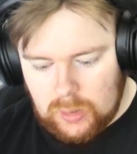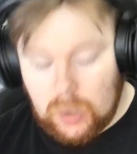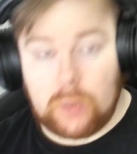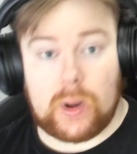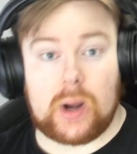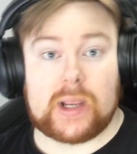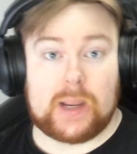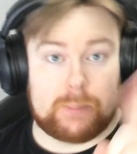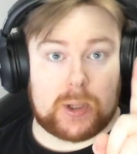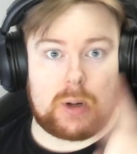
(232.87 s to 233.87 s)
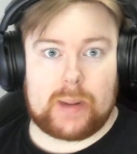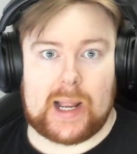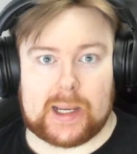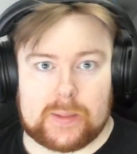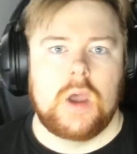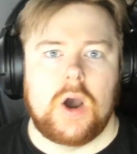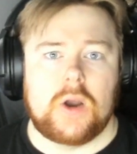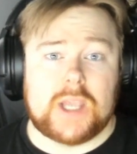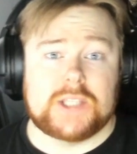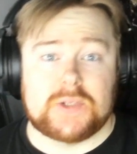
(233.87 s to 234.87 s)
Oh, okay, be right back.
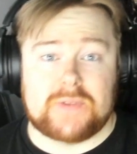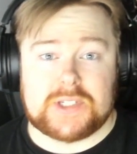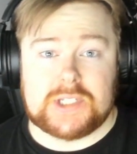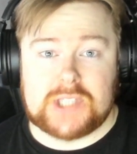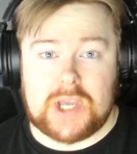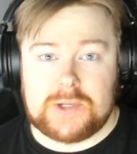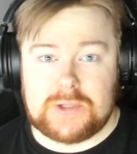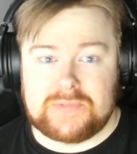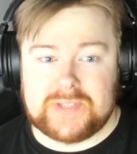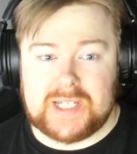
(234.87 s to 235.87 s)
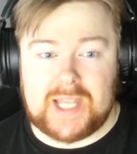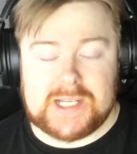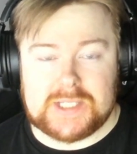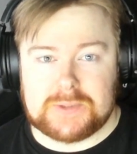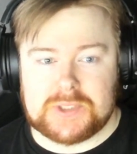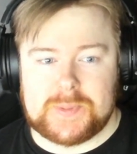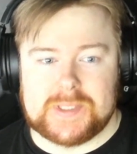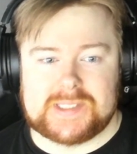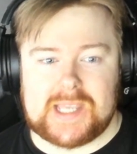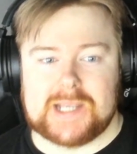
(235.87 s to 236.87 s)
Okay, so I've actually turned off the lights for a split
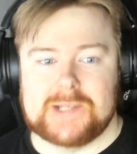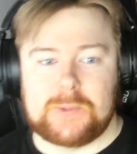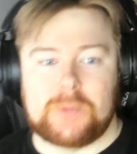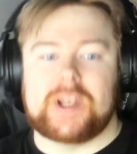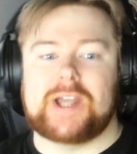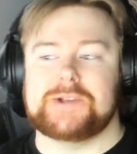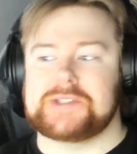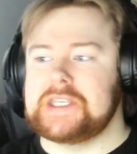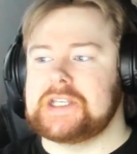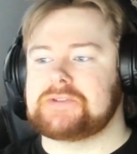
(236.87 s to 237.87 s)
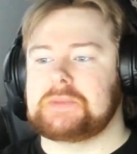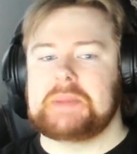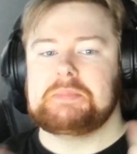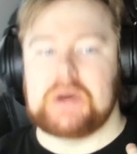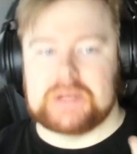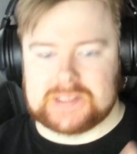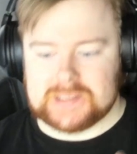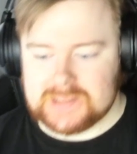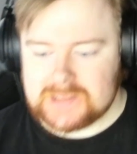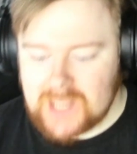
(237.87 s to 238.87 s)
second. All the light you're seeing is from my
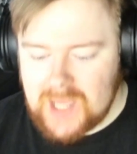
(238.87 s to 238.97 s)
monitors.